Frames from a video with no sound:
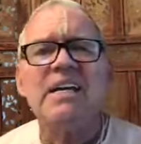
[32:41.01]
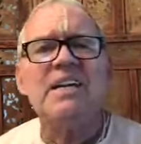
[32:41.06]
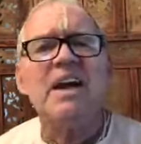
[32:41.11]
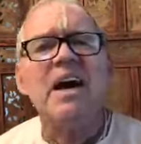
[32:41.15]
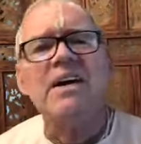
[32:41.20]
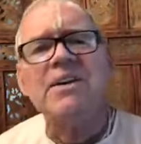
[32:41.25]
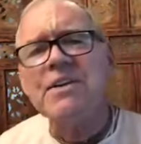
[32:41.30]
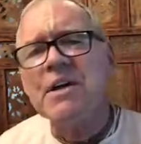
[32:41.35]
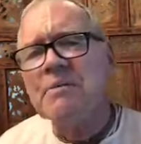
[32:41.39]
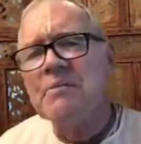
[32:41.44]

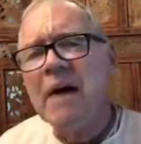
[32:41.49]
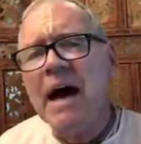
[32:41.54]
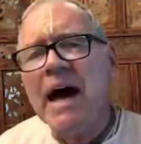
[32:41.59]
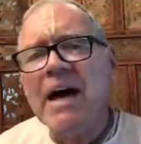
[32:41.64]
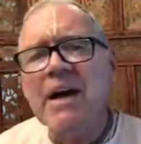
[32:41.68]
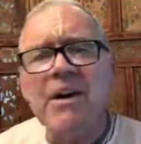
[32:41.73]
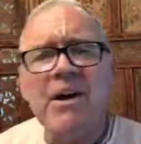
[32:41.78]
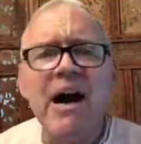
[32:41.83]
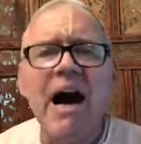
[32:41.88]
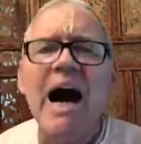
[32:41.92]
Doesn't
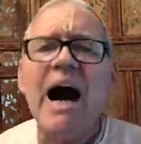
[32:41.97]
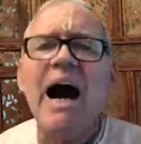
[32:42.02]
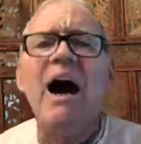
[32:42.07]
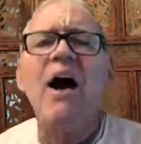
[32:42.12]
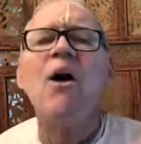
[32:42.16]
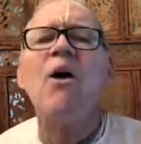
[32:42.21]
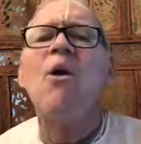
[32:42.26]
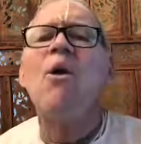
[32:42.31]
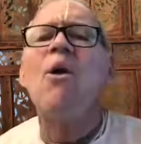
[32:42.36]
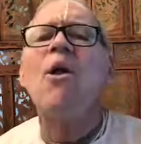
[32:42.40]
matter
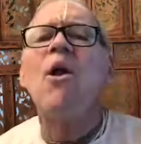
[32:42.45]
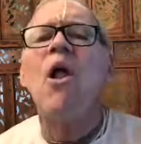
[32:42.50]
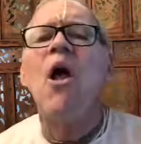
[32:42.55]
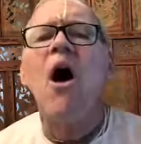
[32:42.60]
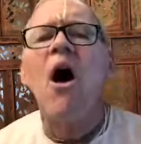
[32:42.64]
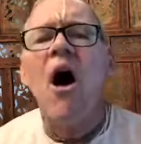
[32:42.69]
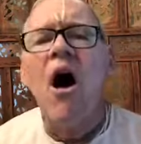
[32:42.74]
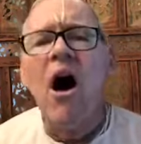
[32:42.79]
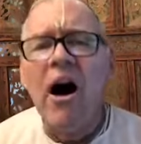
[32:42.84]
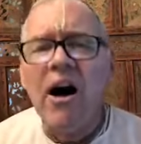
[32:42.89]
how
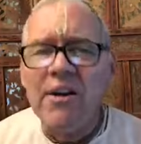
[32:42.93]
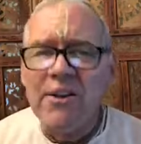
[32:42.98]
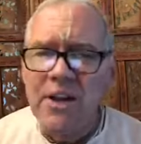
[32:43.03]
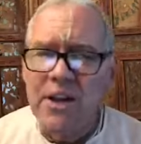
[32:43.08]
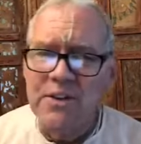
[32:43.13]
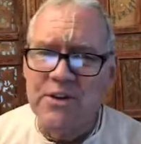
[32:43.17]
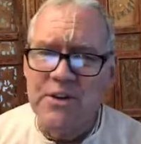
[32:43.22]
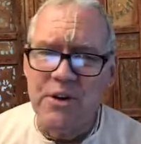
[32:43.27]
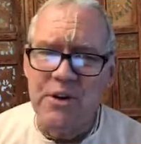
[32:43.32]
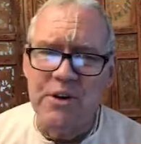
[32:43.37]
long
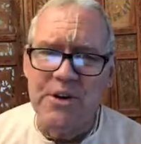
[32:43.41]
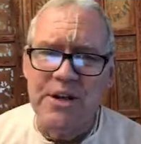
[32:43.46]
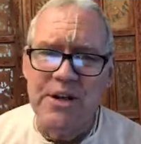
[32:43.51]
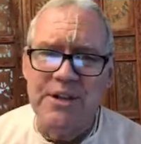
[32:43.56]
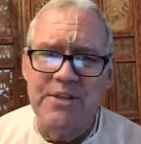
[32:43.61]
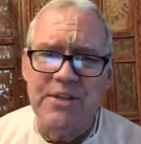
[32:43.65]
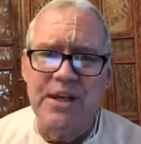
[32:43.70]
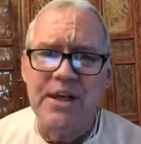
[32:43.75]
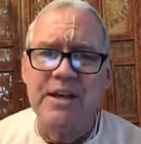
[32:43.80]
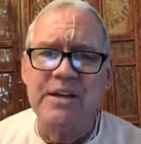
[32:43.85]
the dirty
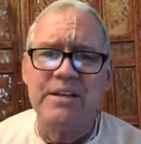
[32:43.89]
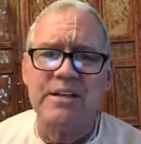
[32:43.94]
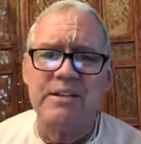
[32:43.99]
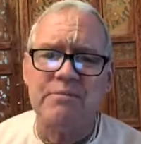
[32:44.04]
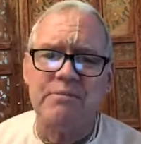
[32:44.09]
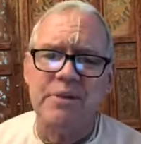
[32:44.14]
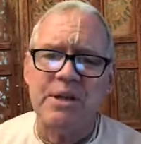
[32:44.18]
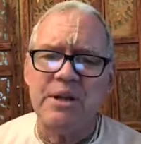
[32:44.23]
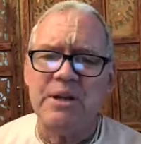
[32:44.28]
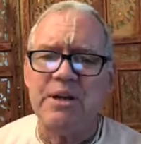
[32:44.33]
things
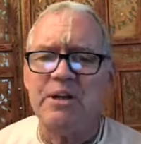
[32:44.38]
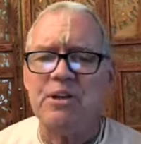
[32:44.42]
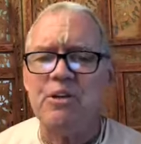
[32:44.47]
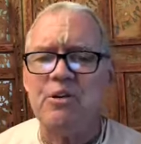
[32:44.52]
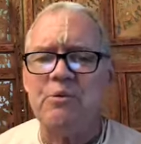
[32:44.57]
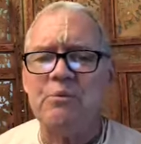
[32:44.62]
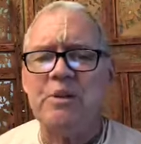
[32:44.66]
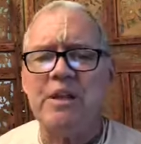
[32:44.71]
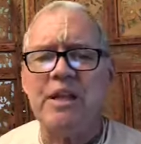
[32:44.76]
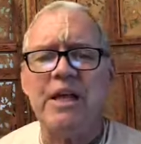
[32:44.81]
have been
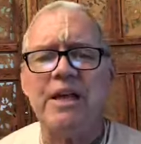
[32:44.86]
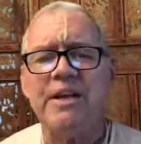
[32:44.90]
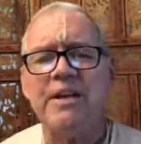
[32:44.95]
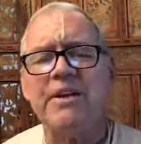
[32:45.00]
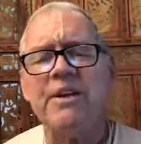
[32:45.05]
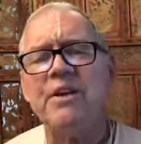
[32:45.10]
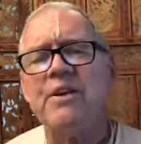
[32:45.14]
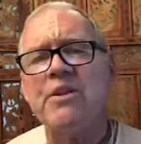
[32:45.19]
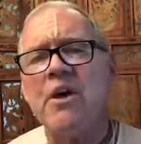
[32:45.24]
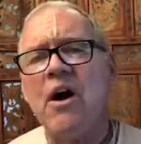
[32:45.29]

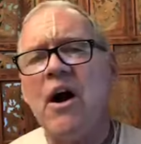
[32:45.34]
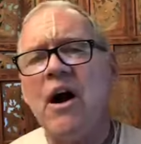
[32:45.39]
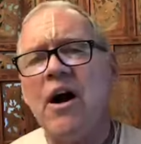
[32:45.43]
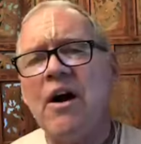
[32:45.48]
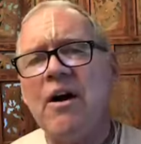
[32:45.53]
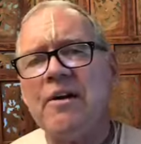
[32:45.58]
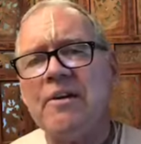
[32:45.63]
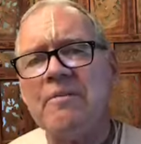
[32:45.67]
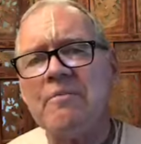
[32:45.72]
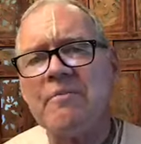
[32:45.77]
accumulating in the
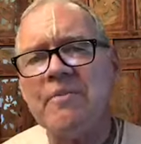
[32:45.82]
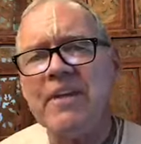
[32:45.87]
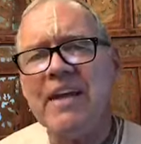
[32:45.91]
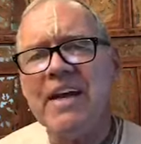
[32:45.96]
heart.